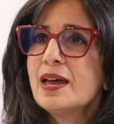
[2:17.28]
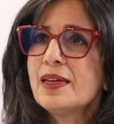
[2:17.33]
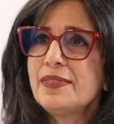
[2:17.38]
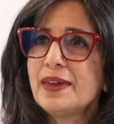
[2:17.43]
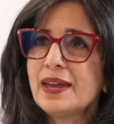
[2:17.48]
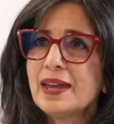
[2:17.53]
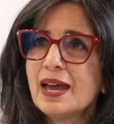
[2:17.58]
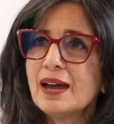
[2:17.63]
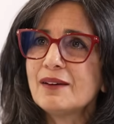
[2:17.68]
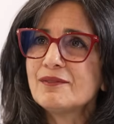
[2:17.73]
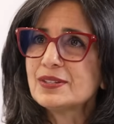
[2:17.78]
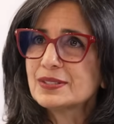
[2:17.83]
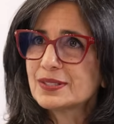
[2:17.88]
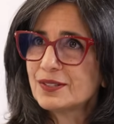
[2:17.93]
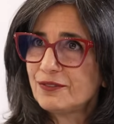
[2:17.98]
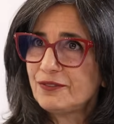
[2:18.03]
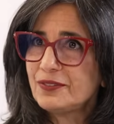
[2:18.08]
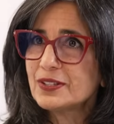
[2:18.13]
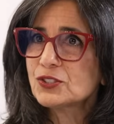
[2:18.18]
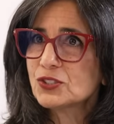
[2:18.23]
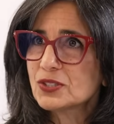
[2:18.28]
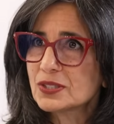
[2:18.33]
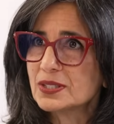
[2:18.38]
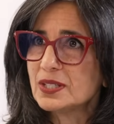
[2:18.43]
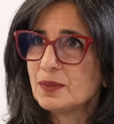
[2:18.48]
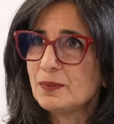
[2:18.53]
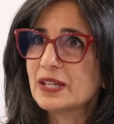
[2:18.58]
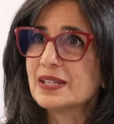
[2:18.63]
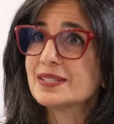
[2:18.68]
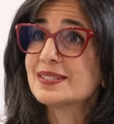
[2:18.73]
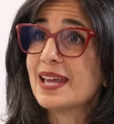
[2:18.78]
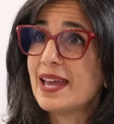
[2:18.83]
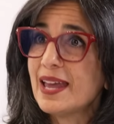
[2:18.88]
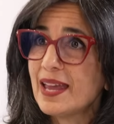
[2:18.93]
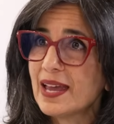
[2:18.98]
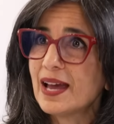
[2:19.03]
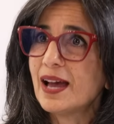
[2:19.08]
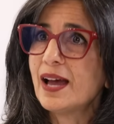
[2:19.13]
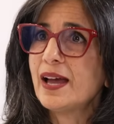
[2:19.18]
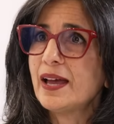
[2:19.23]
they have this efficiency because
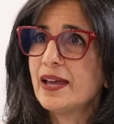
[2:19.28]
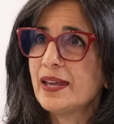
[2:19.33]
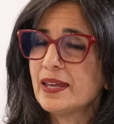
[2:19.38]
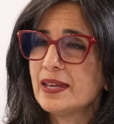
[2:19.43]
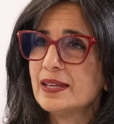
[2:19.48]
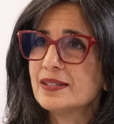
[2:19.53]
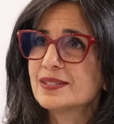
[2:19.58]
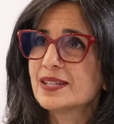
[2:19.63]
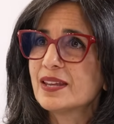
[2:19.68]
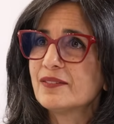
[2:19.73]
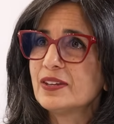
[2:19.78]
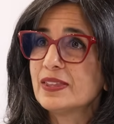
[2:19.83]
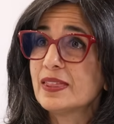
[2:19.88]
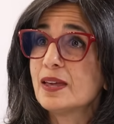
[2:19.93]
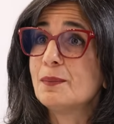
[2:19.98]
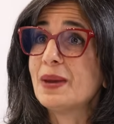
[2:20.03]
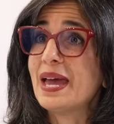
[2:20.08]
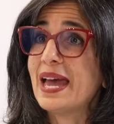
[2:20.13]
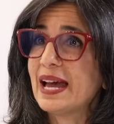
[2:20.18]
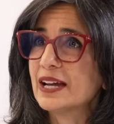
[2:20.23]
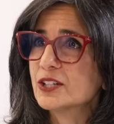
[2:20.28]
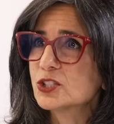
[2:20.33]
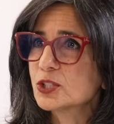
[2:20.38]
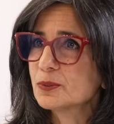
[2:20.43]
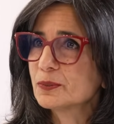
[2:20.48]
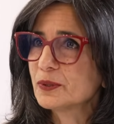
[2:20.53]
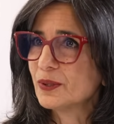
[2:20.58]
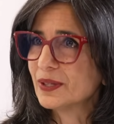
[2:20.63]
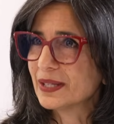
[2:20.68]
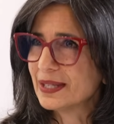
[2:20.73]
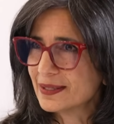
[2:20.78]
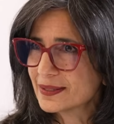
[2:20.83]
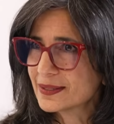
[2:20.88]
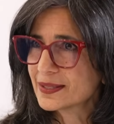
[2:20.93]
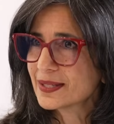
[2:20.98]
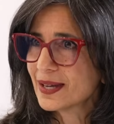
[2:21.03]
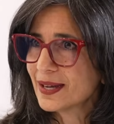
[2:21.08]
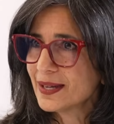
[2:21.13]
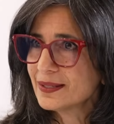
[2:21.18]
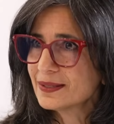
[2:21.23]
AI is giving them actionable
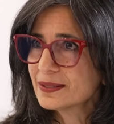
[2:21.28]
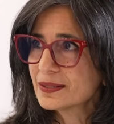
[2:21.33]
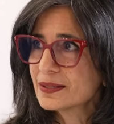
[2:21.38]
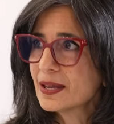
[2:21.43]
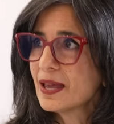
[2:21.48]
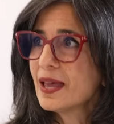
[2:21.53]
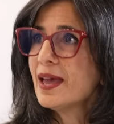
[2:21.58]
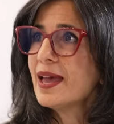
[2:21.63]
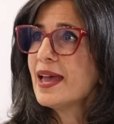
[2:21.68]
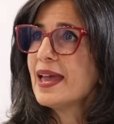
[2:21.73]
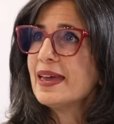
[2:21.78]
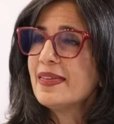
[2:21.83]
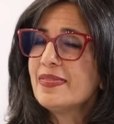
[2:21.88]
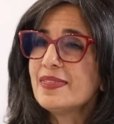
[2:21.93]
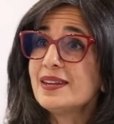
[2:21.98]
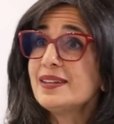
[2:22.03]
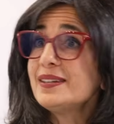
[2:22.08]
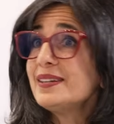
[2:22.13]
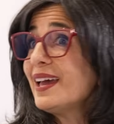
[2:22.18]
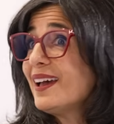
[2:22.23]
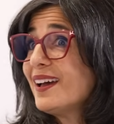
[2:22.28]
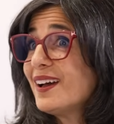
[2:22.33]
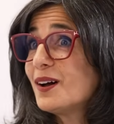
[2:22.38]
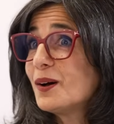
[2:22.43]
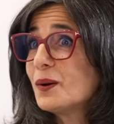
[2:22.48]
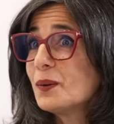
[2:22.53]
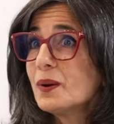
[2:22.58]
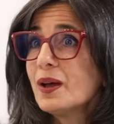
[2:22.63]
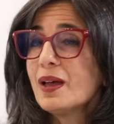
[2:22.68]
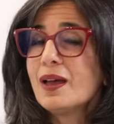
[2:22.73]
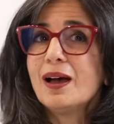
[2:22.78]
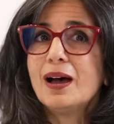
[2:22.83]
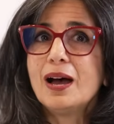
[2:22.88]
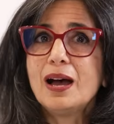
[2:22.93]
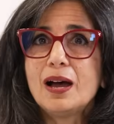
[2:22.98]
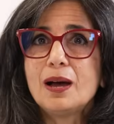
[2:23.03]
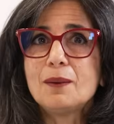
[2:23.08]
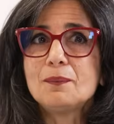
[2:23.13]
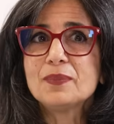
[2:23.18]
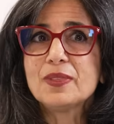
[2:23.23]
insights, and then now
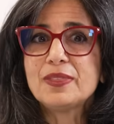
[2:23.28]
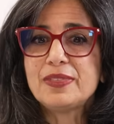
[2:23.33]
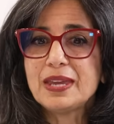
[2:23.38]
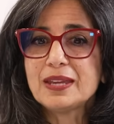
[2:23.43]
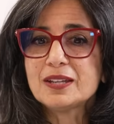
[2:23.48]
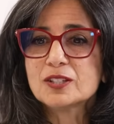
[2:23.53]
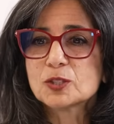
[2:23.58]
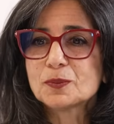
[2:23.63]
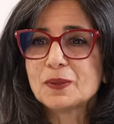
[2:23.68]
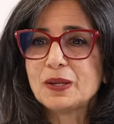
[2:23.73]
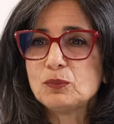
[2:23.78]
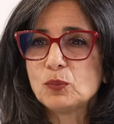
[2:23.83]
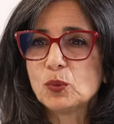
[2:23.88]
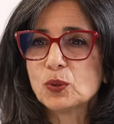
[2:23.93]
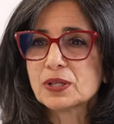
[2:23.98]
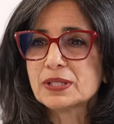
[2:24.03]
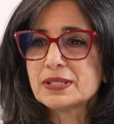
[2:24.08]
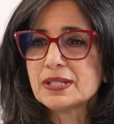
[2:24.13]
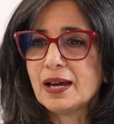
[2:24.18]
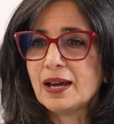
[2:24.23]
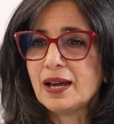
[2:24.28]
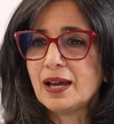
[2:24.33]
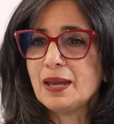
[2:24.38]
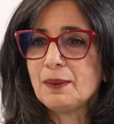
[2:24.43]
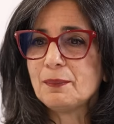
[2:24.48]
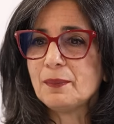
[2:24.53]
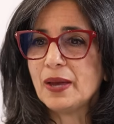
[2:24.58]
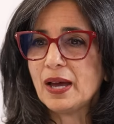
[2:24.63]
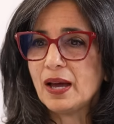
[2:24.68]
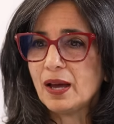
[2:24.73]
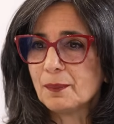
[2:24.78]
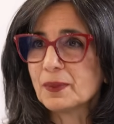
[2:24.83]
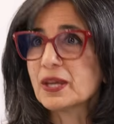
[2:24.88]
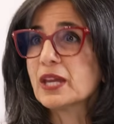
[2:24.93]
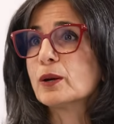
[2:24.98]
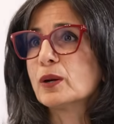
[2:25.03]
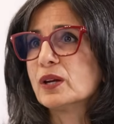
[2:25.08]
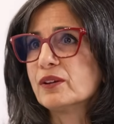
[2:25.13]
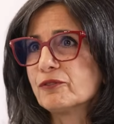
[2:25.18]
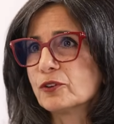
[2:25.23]
um, they can spend more time um,
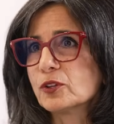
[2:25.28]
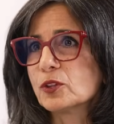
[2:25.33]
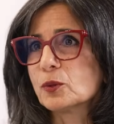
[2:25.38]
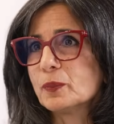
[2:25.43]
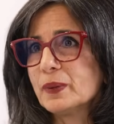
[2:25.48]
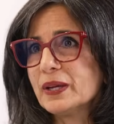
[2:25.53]
caring for their